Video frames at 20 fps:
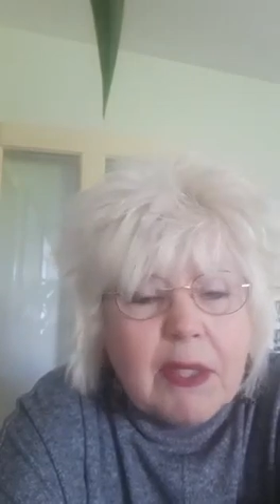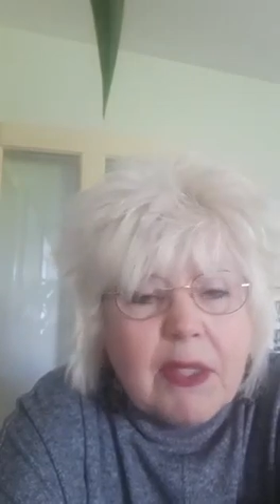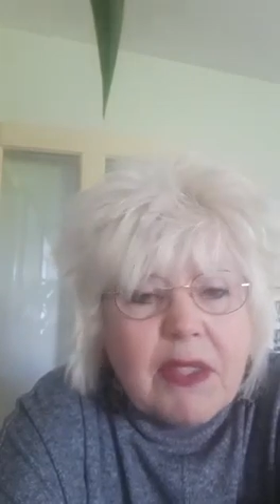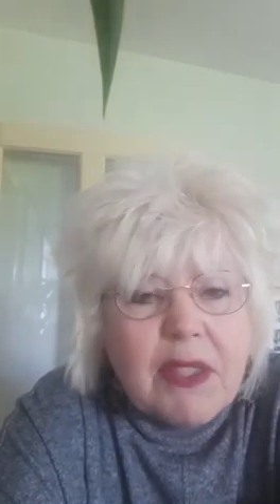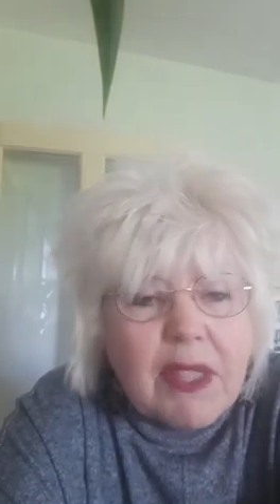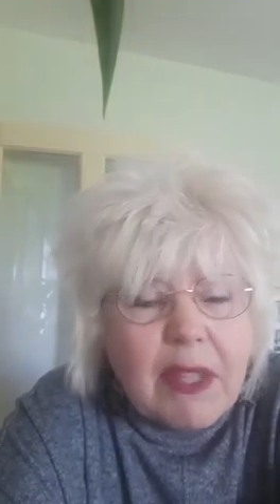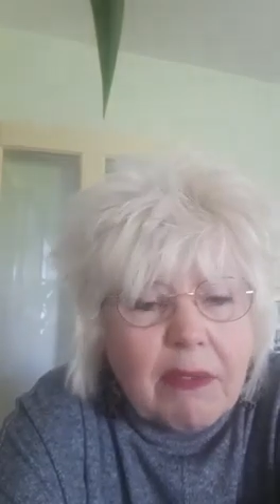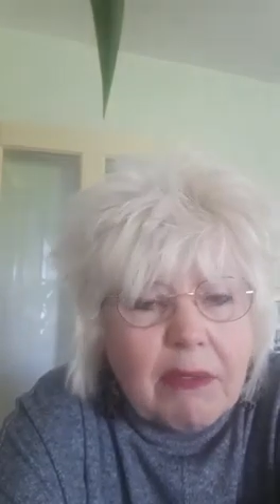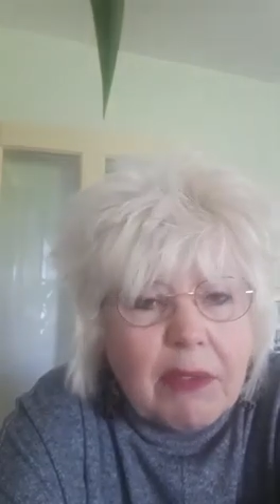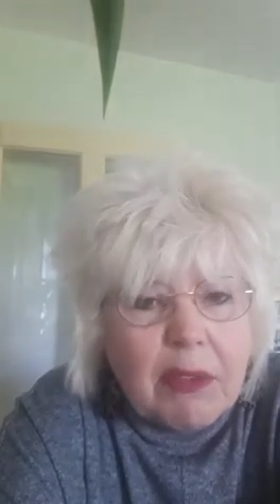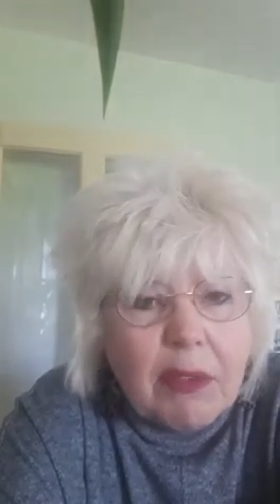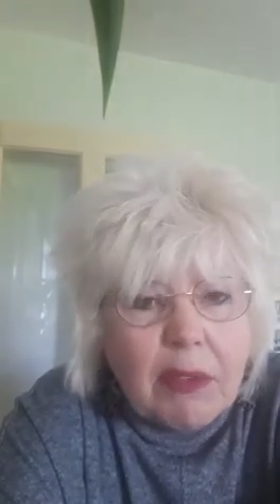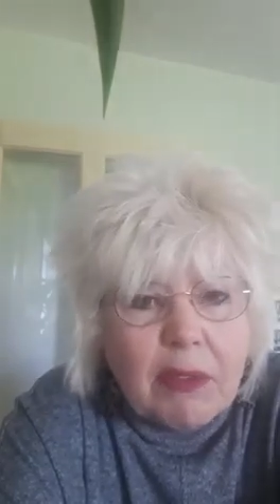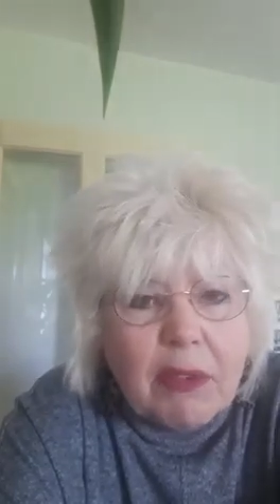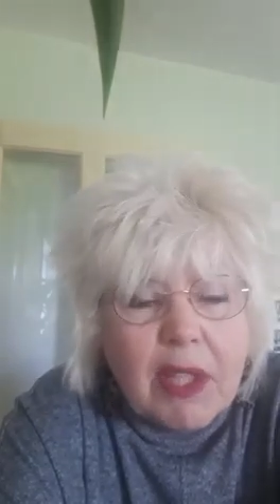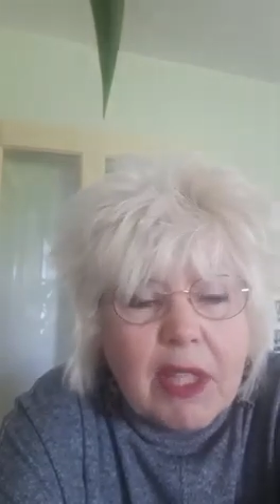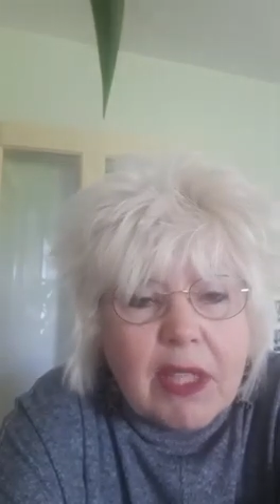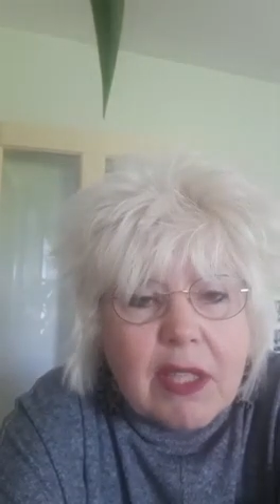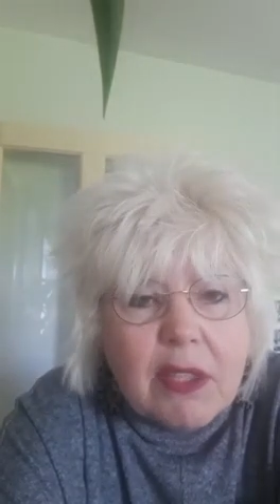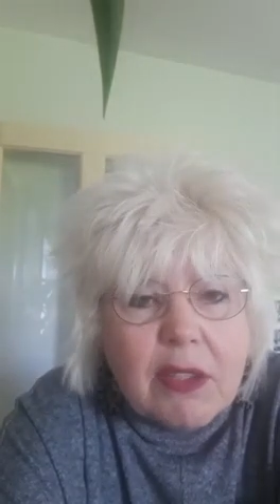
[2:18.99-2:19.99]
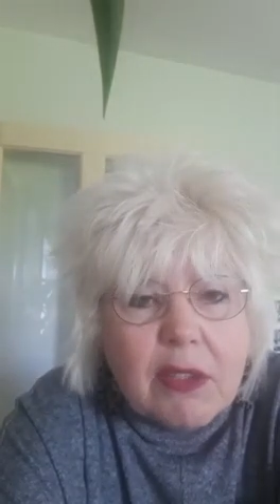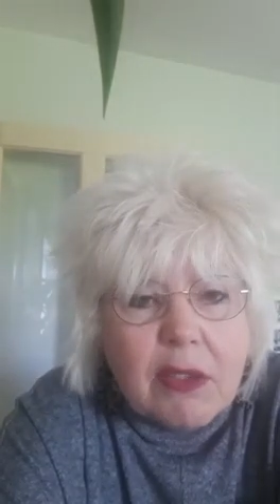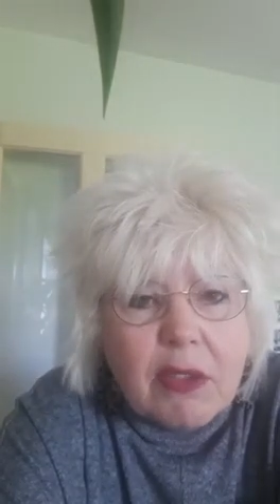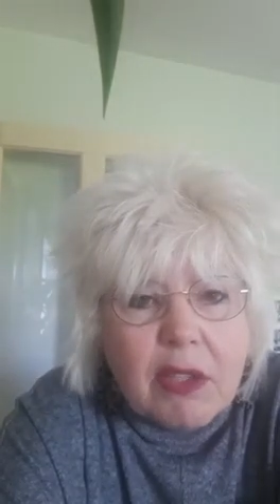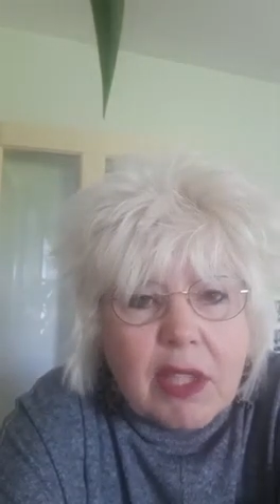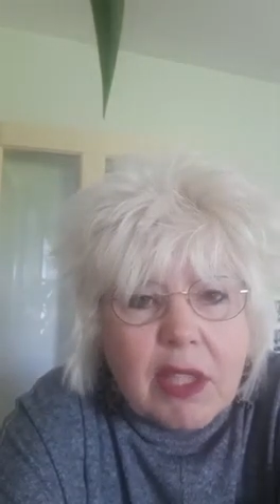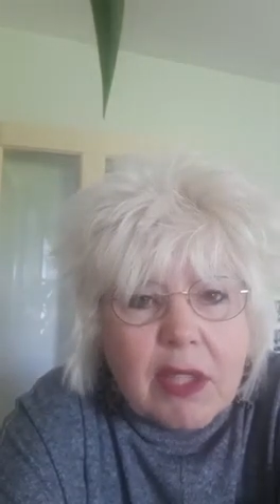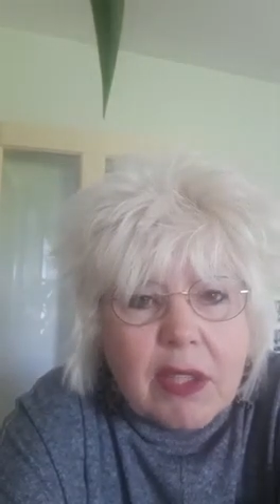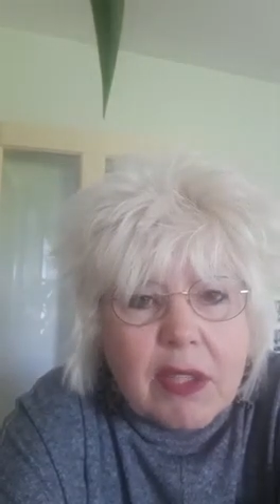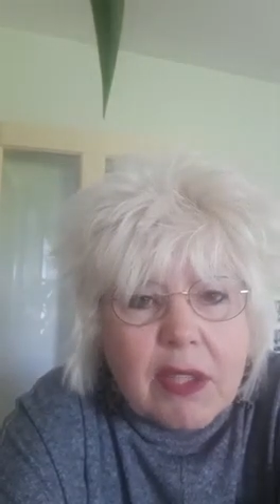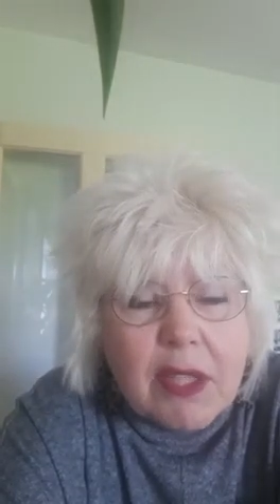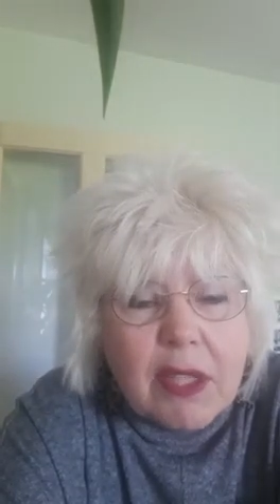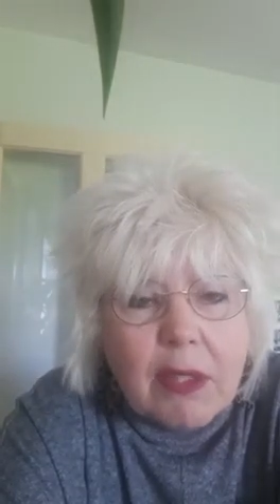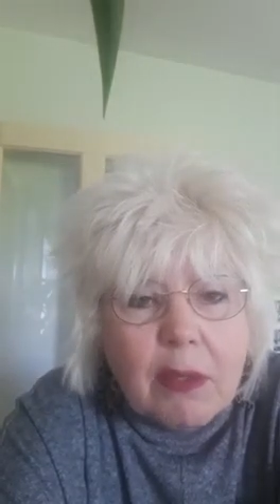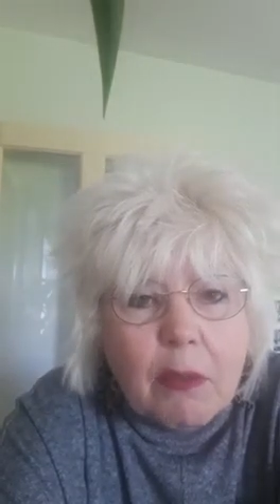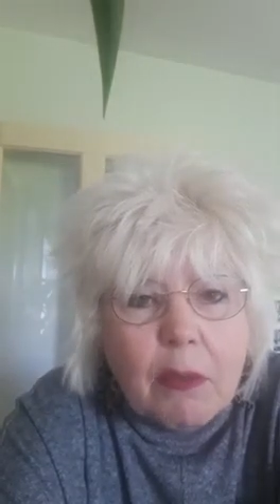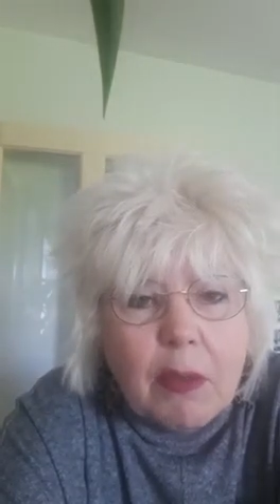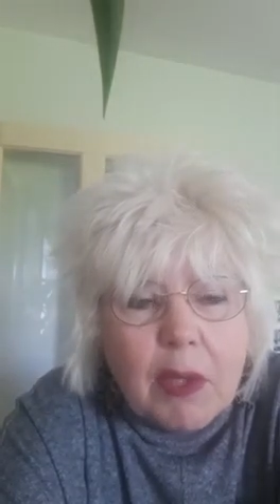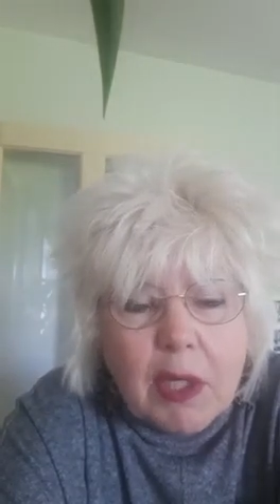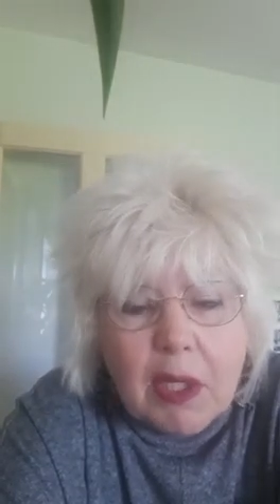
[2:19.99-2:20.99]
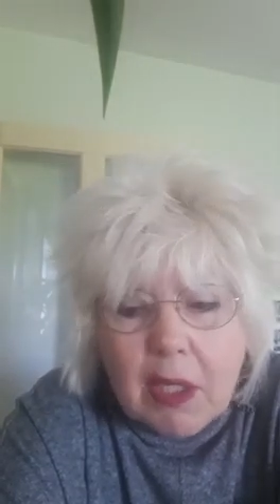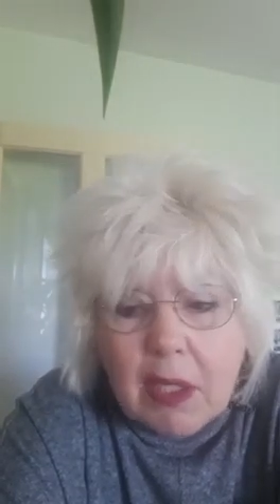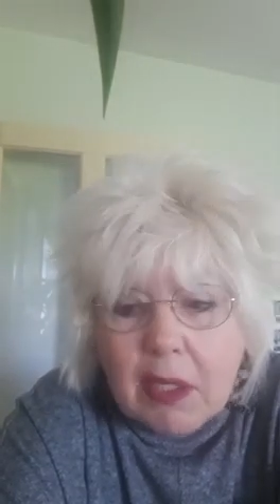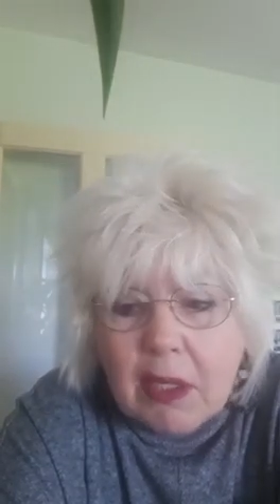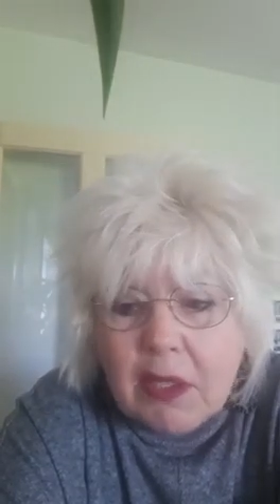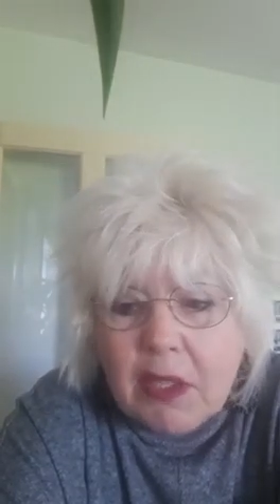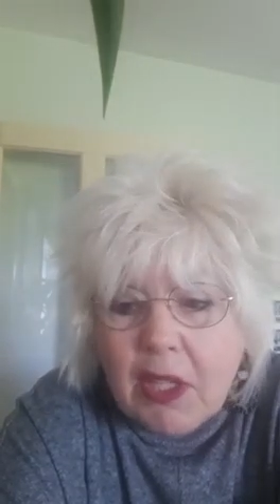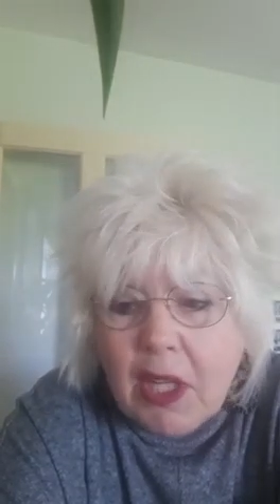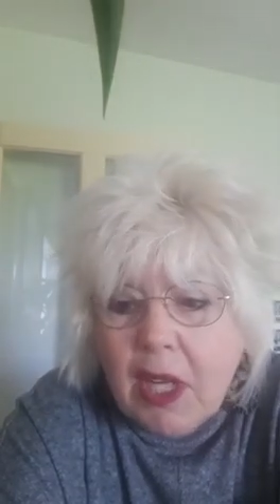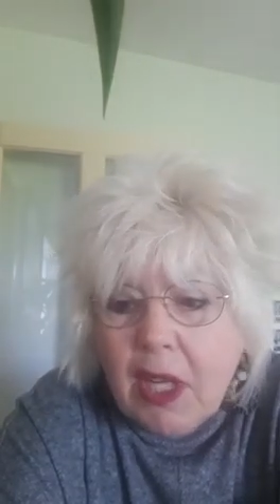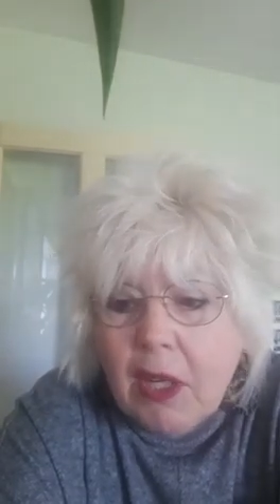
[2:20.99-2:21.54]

the seventh greatest drinkers in the world,